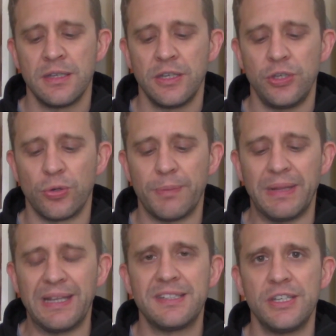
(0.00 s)
your
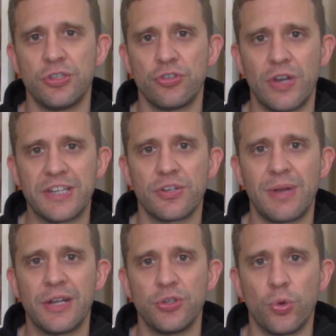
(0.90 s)
ability to dress
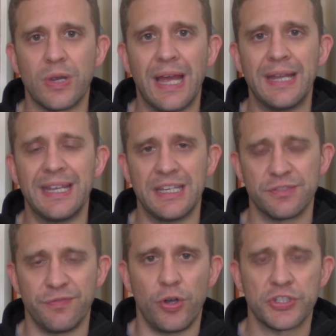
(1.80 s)
around your gun
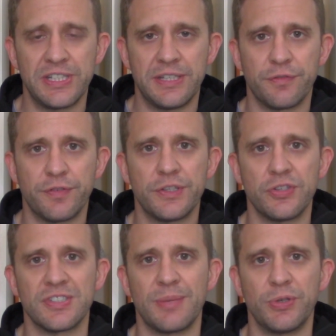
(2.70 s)
is vastly different to
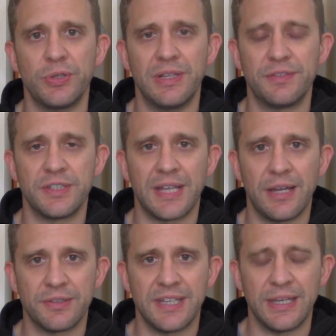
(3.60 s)
someone who lives in
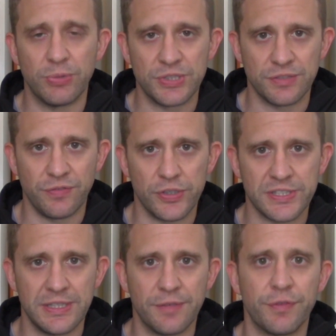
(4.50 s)
Gauteng, which is
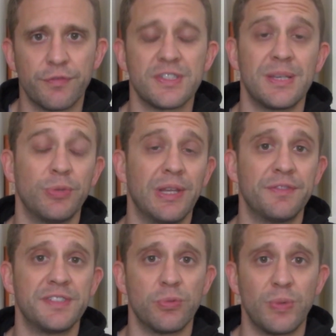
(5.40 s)
vastly different from someone who
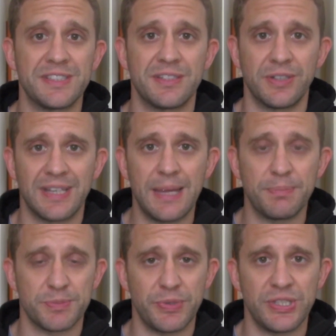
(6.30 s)
lives in the Western Cape,
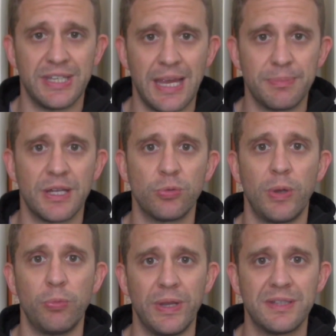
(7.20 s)
especially Cape Town,
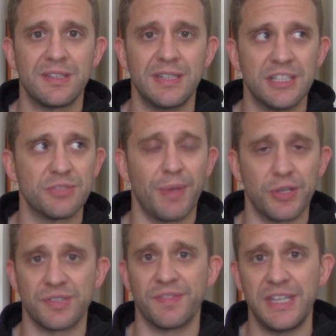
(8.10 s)
where winter is
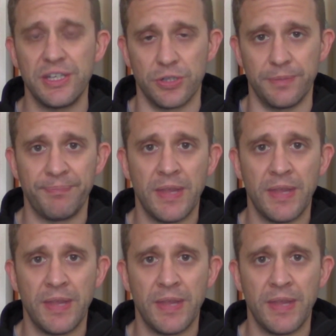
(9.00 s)
most of the year.